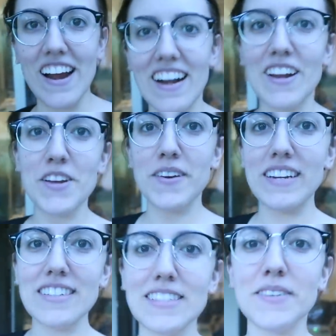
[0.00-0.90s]
right, are you
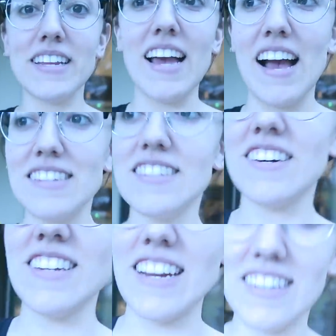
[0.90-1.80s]
ready to see what he has?
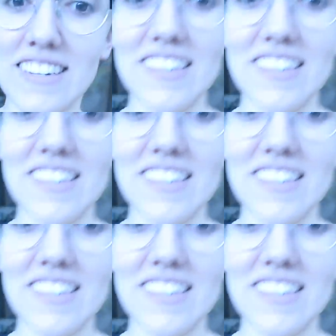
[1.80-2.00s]
Hold on.